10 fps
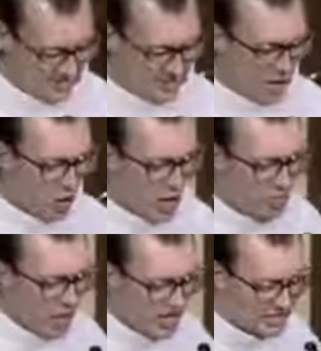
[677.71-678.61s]
No, I
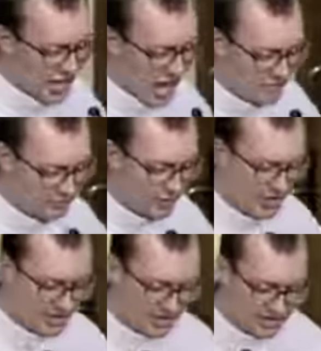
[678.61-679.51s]
won't ask God for
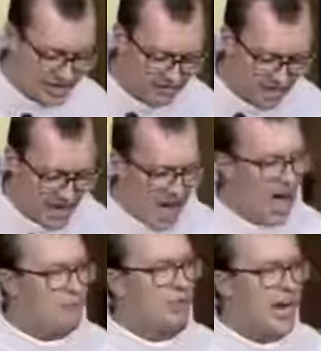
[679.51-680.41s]
anything this evening.
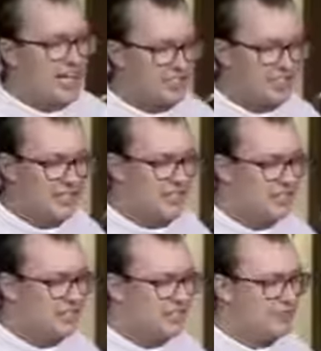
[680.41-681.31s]
I've been asking
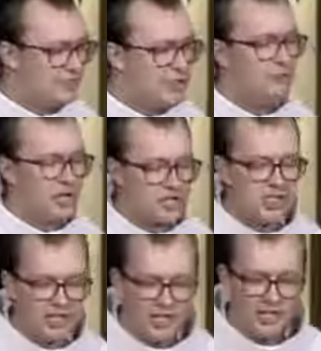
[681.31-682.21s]
for too much
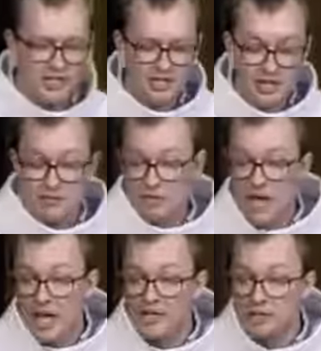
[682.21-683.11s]
lately.
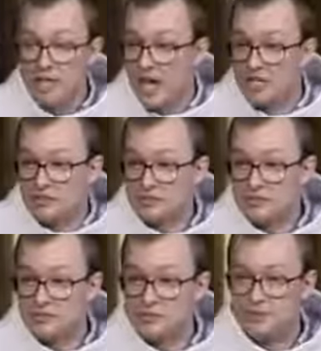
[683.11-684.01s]
I do that.
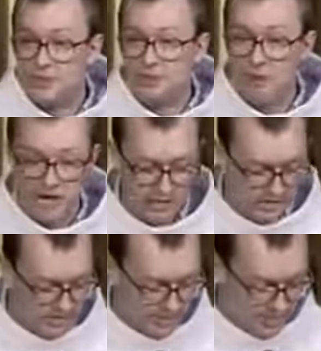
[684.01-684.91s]
You might
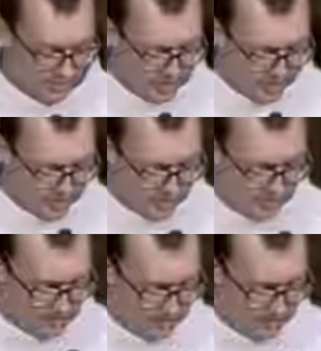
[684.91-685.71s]
do it too.